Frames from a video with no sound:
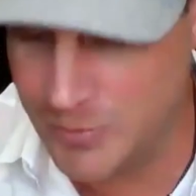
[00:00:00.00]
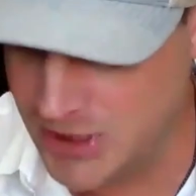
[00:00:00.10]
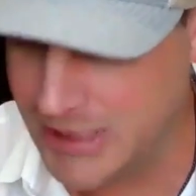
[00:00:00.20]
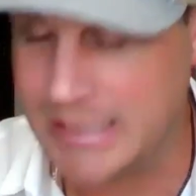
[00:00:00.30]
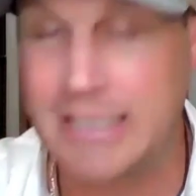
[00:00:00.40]
home,
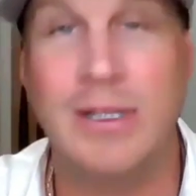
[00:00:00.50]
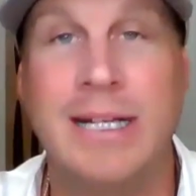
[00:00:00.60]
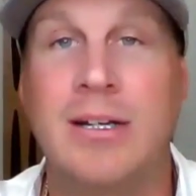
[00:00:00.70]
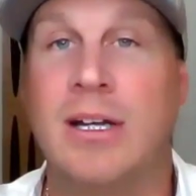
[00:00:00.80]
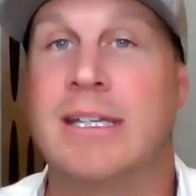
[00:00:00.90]
you're going to
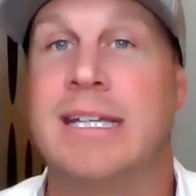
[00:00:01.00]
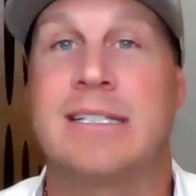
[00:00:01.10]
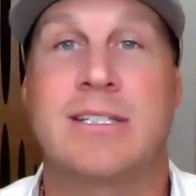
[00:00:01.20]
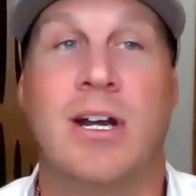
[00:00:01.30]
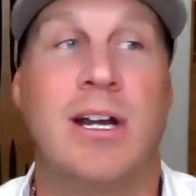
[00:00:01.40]
click on
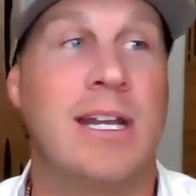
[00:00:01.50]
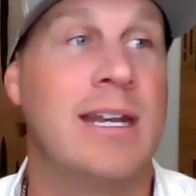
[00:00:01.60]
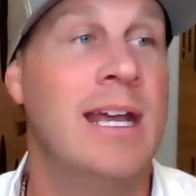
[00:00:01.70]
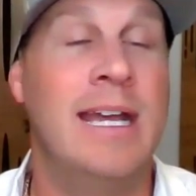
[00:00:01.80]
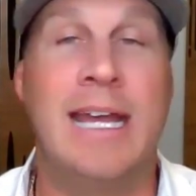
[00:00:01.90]
get
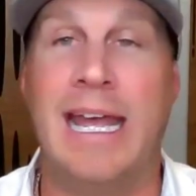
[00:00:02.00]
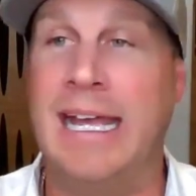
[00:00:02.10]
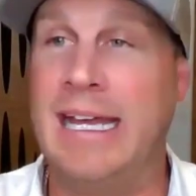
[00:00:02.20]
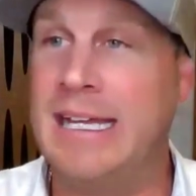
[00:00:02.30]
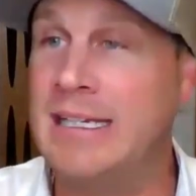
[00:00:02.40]
started,
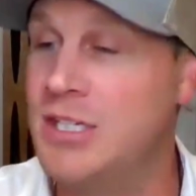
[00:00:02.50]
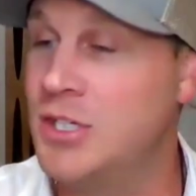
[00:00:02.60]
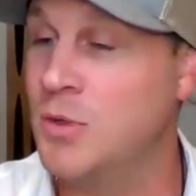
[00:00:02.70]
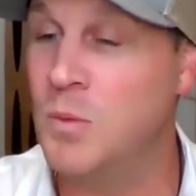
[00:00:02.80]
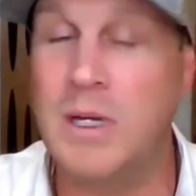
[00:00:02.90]
and
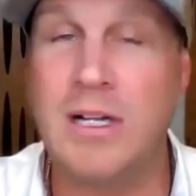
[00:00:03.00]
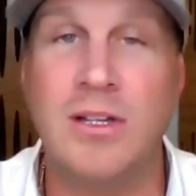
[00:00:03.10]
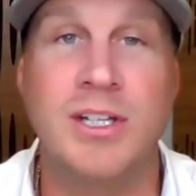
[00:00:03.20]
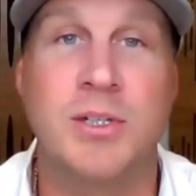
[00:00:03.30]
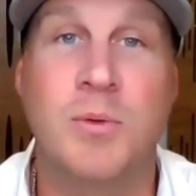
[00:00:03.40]
you're
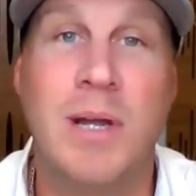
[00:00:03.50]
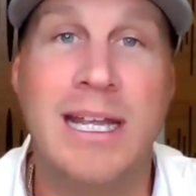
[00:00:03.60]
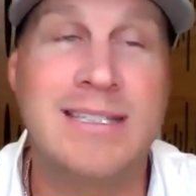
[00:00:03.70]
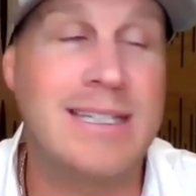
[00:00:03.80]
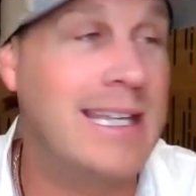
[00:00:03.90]
well on your
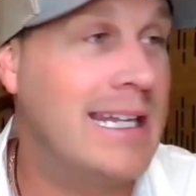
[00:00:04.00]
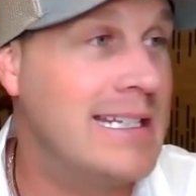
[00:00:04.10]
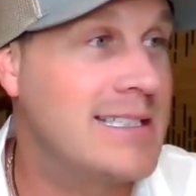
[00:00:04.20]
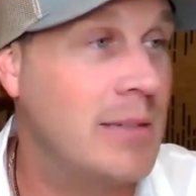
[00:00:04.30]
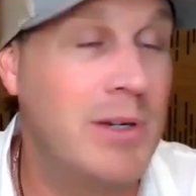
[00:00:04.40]
way to
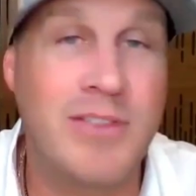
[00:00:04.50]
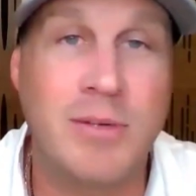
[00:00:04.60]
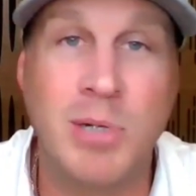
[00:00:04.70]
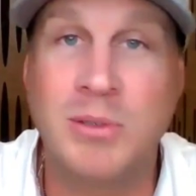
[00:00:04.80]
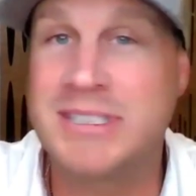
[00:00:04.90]
getting some of
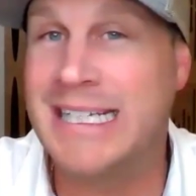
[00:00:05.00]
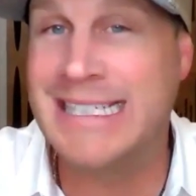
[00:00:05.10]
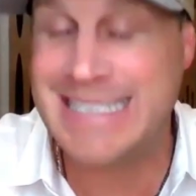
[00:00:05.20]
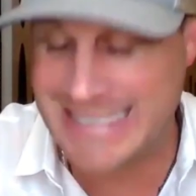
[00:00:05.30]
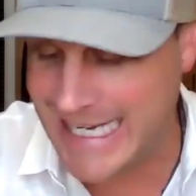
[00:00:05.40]
the most
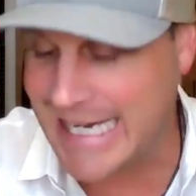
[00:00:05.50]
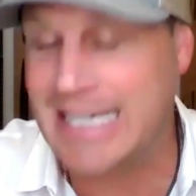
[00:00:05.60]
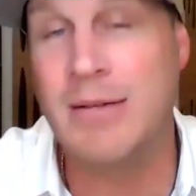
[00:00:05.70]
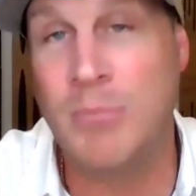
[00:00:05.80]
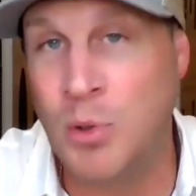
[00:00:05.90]

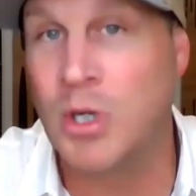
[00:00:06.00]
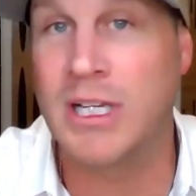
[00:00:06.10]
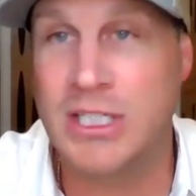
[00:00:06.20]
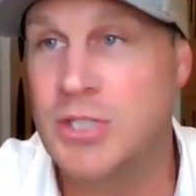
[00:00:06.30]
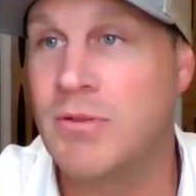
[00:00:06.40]
insane
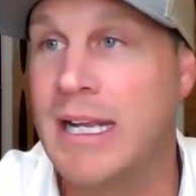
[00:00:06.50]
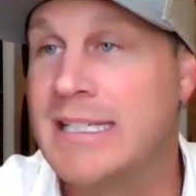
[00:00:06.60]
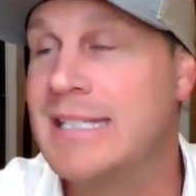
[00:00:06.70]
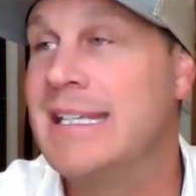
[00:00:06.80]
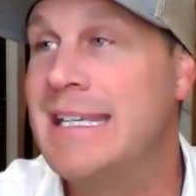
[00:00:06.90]
mortgage
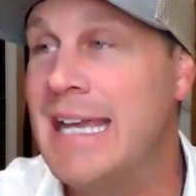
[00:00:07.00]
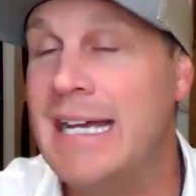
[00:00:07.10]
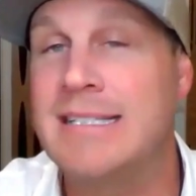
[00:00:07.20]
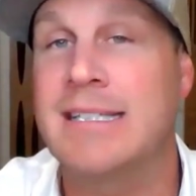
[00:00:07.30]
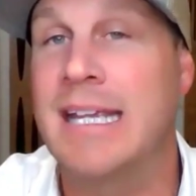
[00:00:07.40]
rates.
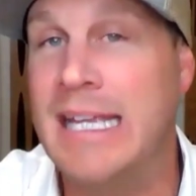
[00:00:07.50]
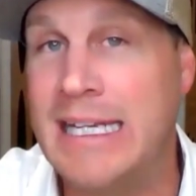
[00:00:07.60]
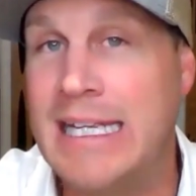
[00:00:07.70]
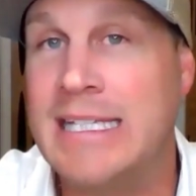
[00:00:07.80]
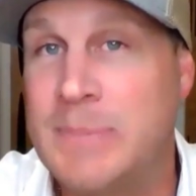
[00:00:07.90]
Yes,
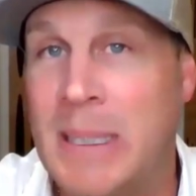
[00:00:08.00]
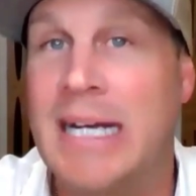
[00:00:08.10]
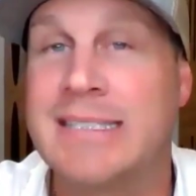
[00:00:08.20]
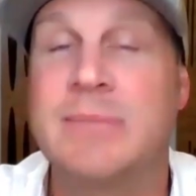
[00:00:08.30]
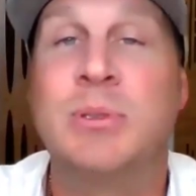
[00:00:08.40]
it is
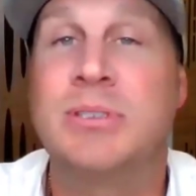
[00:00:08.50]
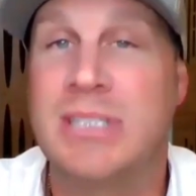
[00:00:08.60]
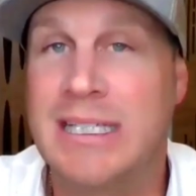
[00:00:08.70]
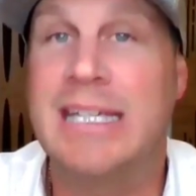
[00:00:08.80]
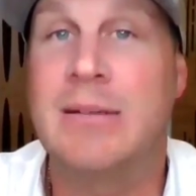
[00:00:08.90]
possible
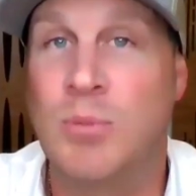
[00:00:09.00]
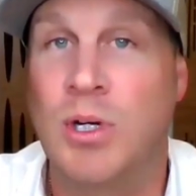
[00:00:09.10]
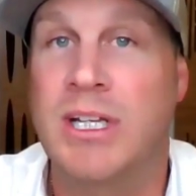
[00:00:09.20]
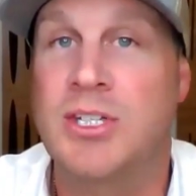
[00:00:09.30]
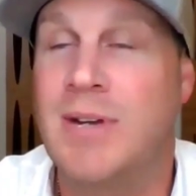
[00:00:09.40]
to get
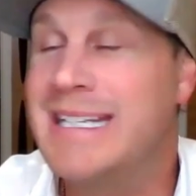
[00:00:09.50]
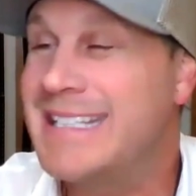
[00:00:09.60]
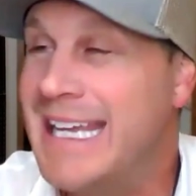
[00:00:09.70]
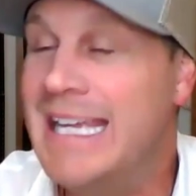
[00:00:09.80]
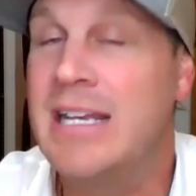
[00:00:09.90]
mortgage
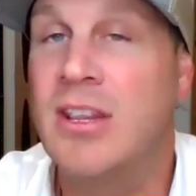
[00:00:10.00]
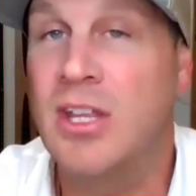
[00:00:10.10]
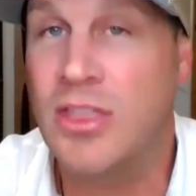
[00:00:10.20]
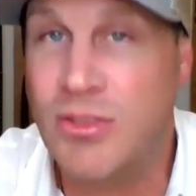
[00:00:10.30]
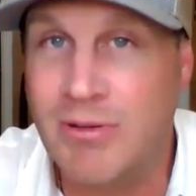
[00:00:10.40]
rates in
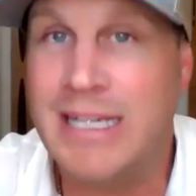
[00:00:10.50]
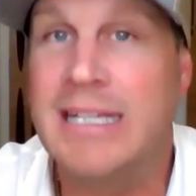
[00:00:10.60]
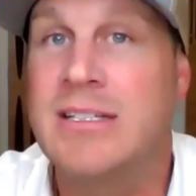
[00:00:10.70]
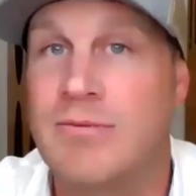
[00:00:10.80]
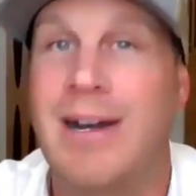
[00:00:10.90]
the
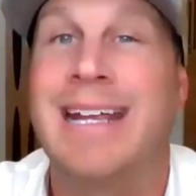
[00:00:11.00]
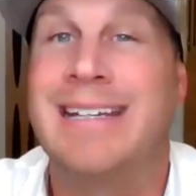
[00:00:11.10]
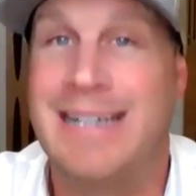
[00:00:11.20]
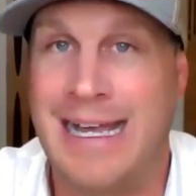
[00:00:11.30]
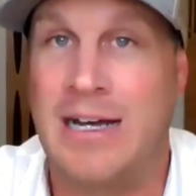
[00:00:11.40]
3s
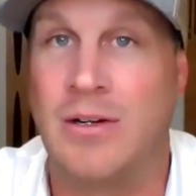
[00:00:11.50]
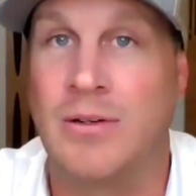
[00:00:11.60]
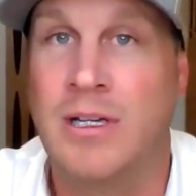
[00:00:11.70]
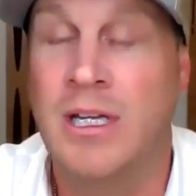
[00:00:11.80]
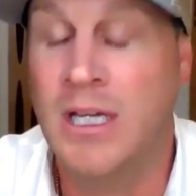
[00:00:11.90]
right
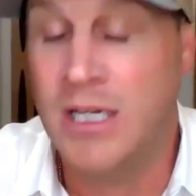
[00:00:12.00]
now.